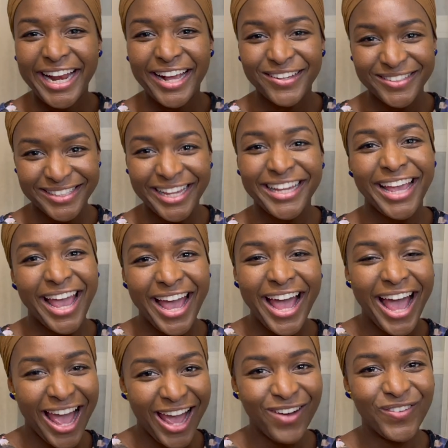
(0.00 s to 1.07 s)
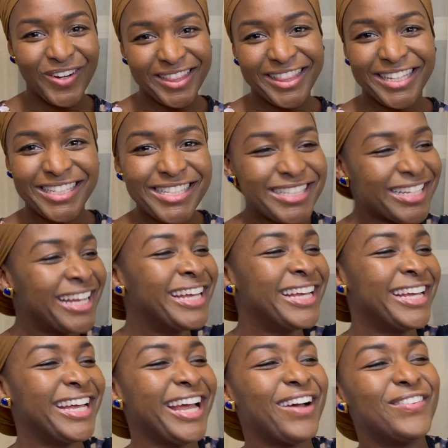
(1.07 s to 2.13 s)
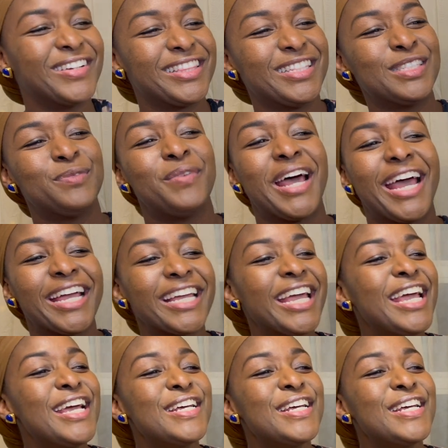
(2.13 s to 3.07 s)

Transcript: I was like, yeah, I want this. I want this bag.